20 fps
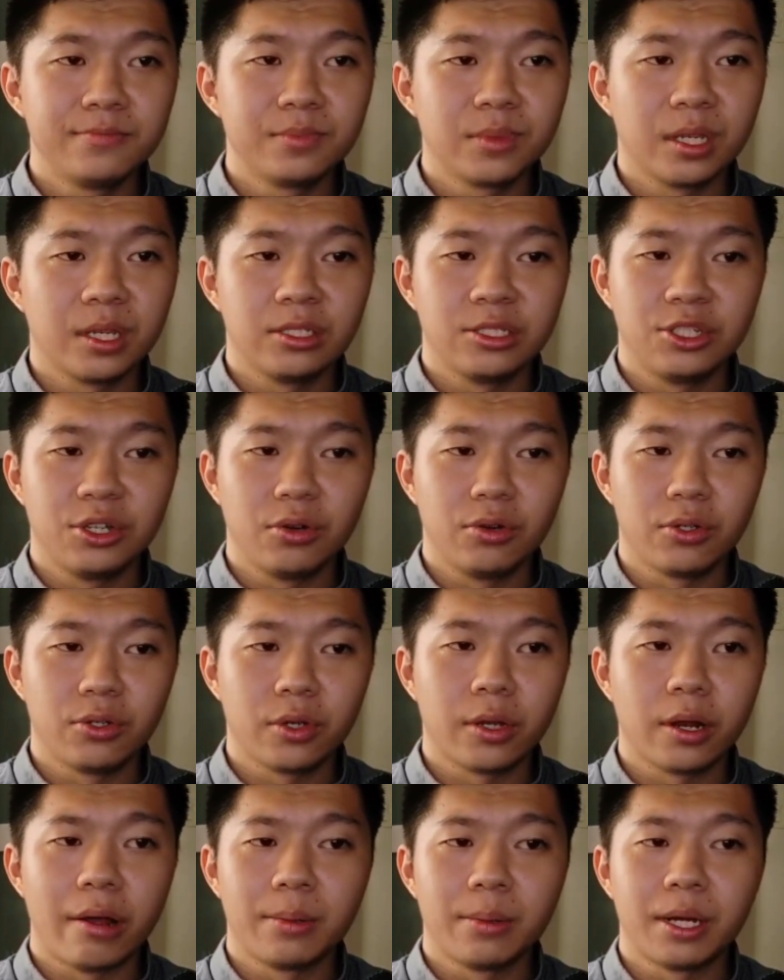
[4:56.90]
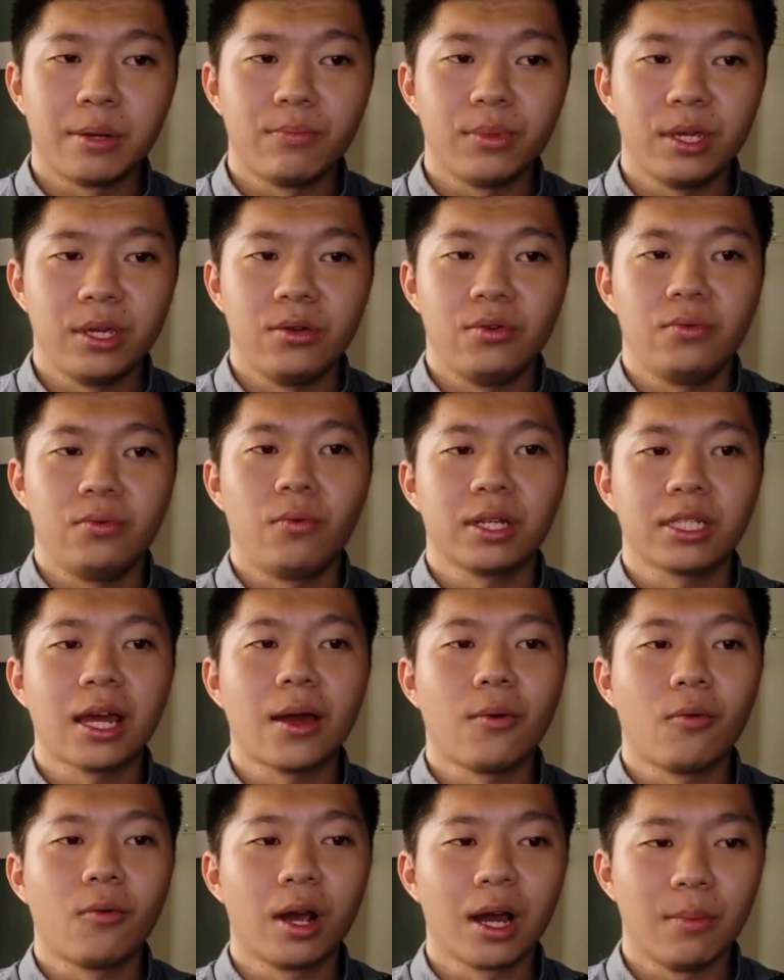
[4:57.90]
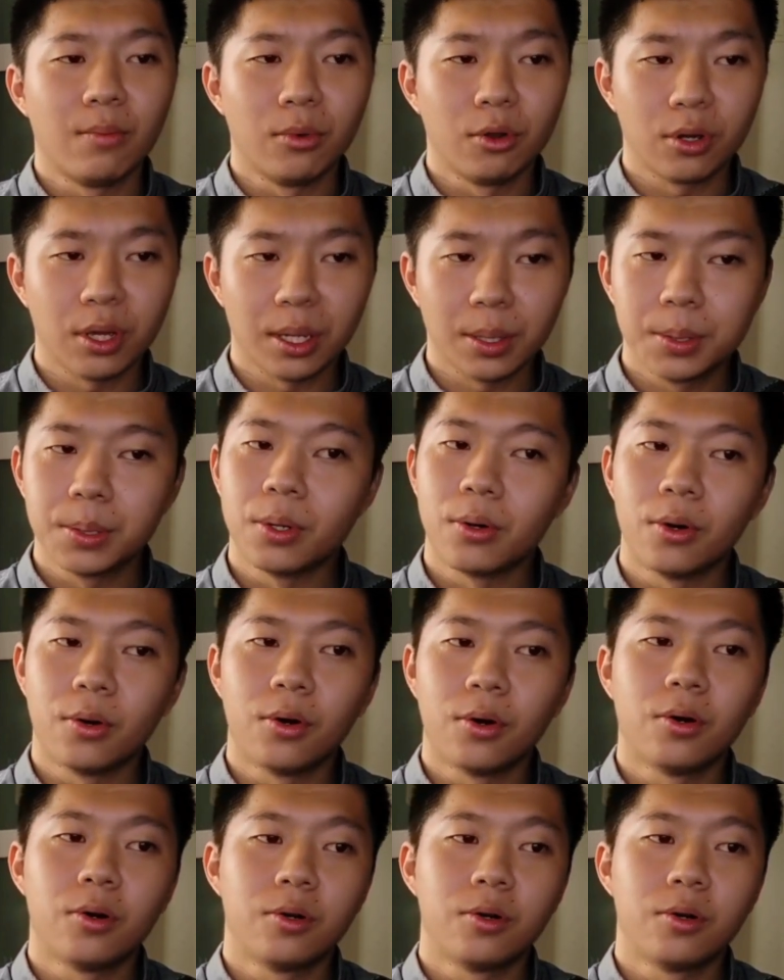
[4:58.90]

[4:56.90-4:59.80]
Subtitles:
she also clarified me what type of work I'm looking for,